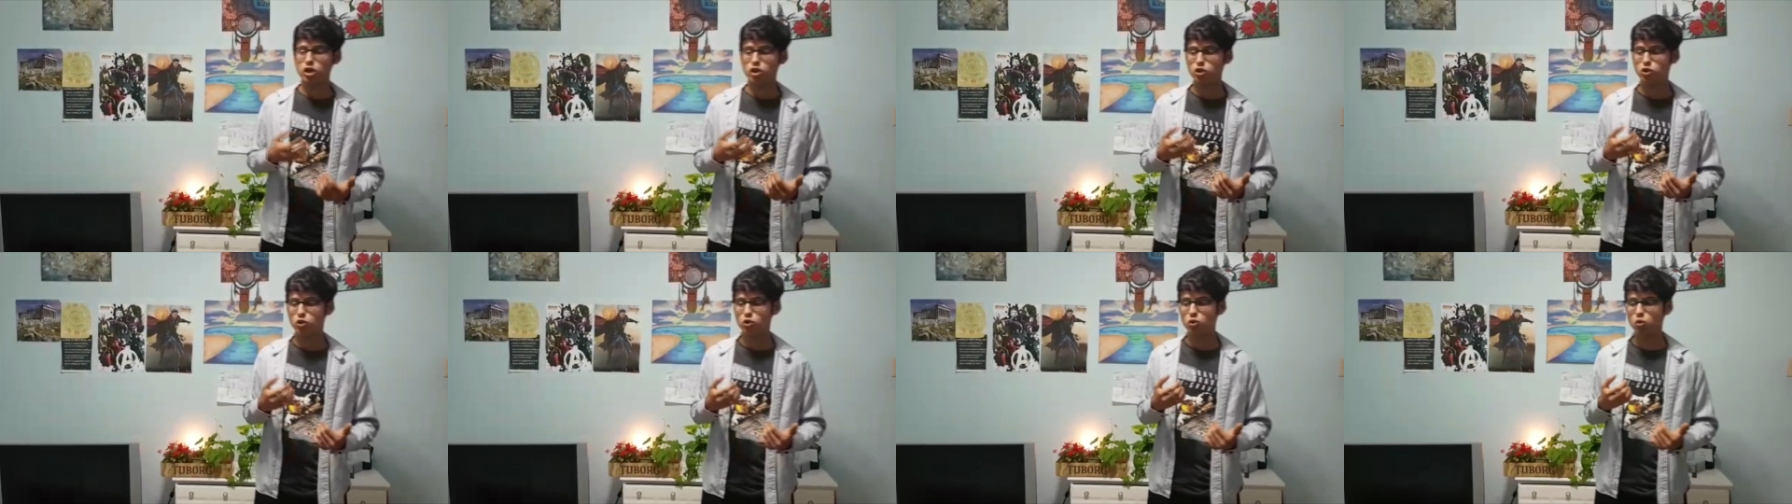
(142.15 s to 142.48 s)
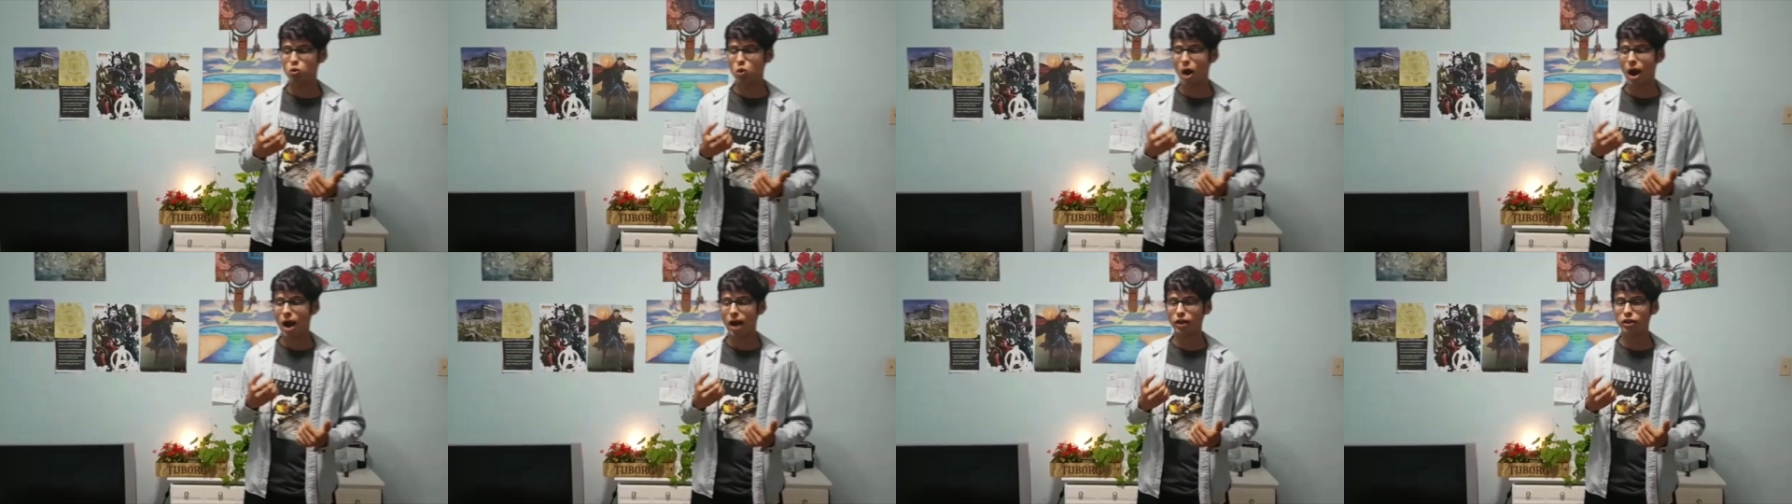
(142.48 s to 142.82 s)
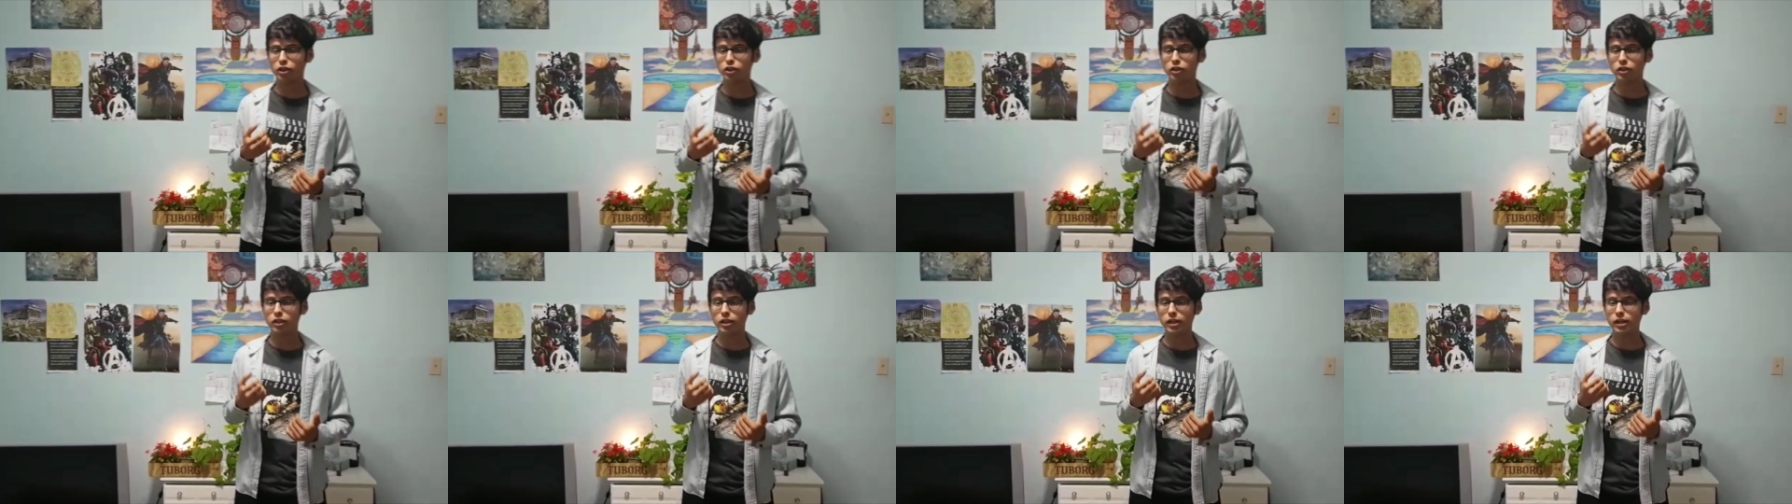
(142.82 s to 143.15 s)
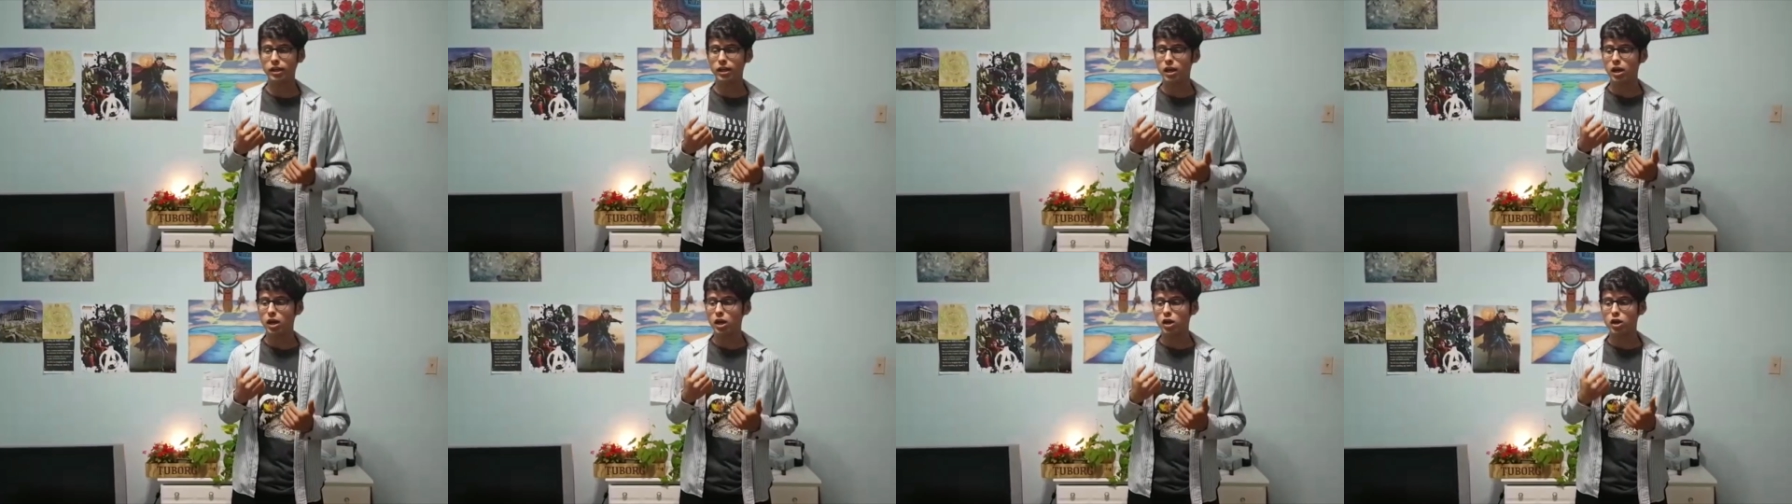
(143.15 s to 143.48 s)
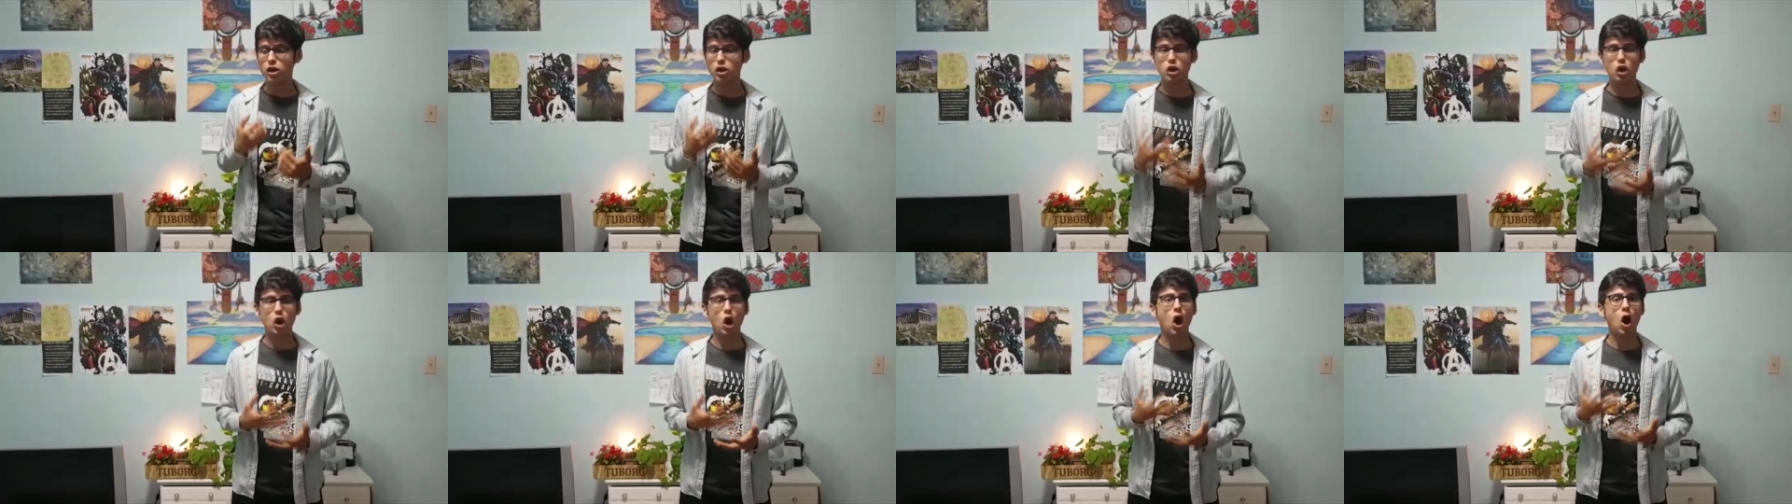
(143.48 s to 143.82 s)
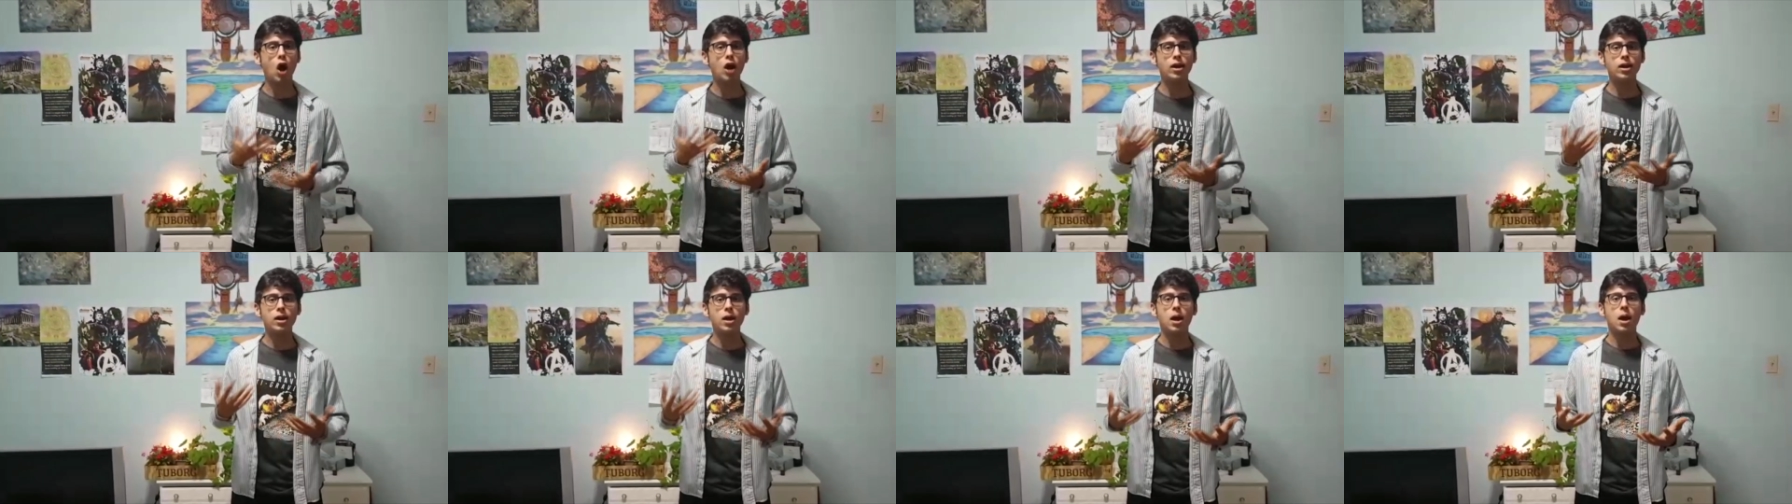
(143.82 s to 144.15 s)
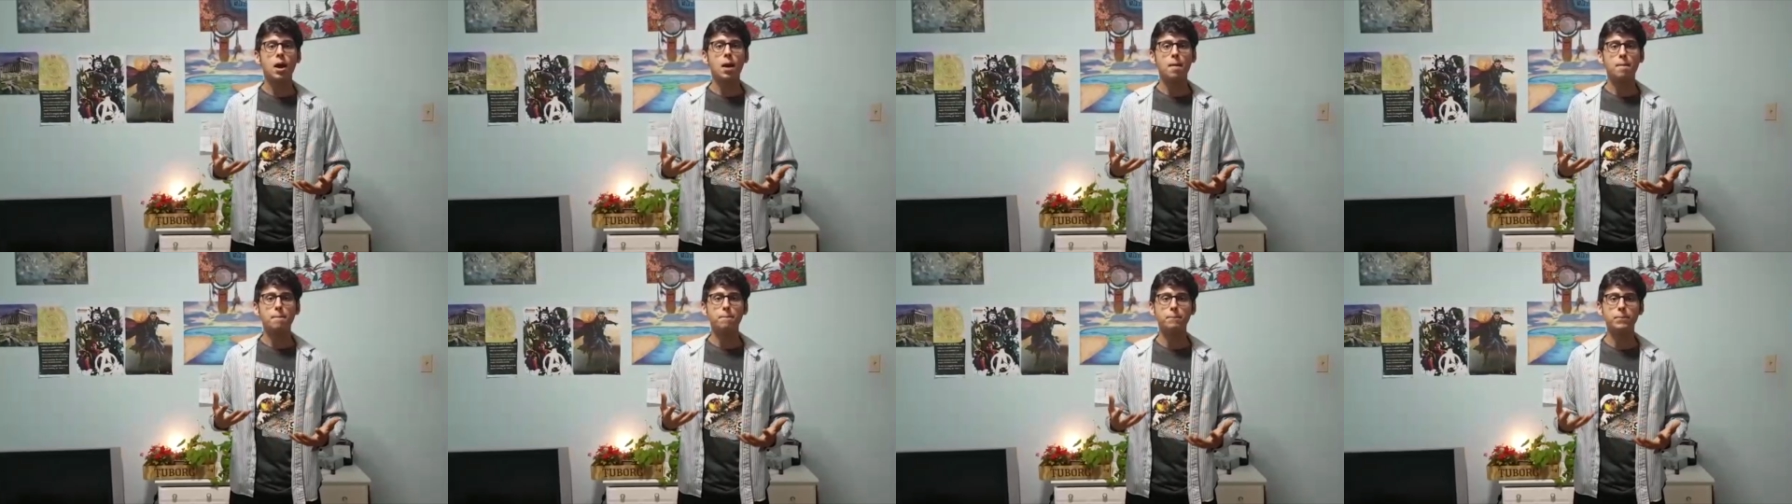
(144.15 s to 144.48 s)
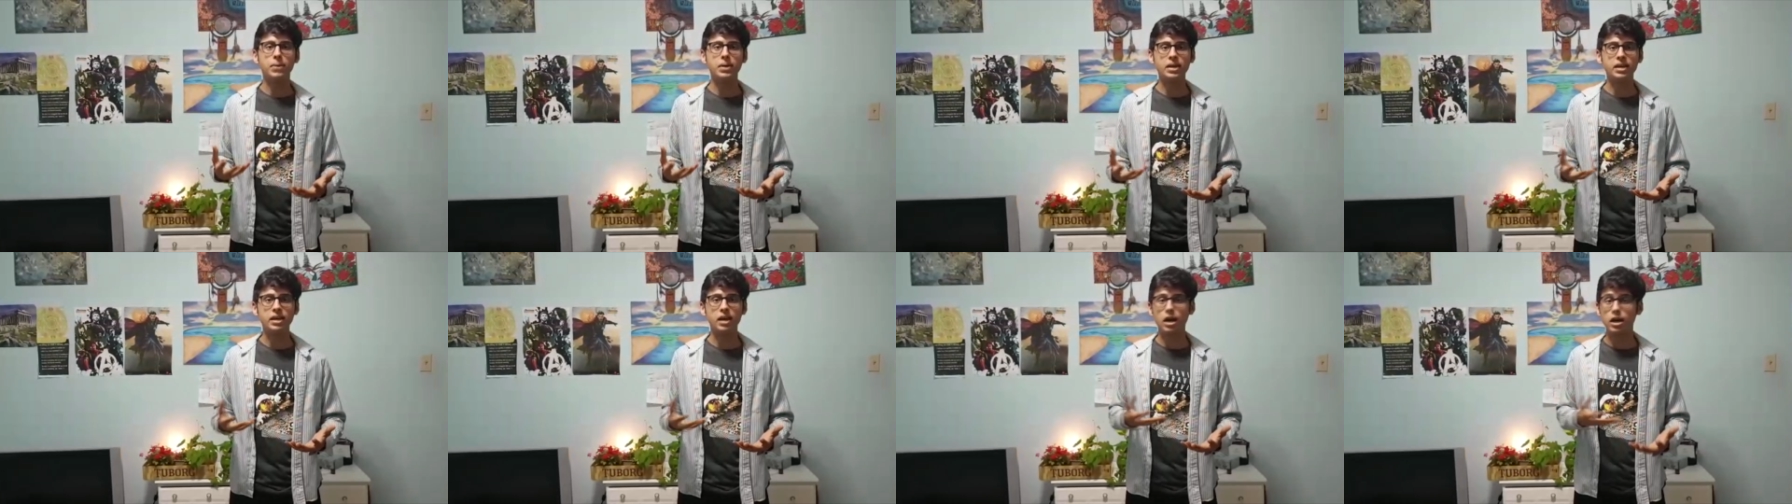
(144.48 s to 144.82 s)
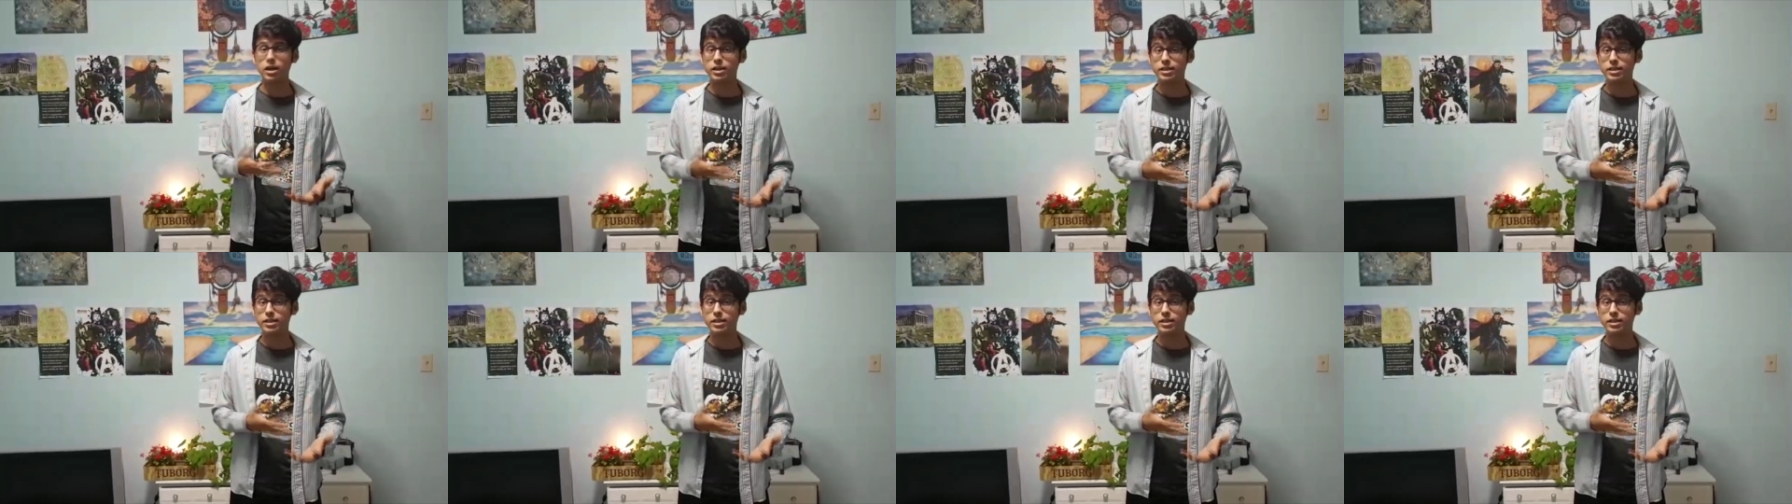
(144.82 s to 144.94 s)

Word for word: to actually not be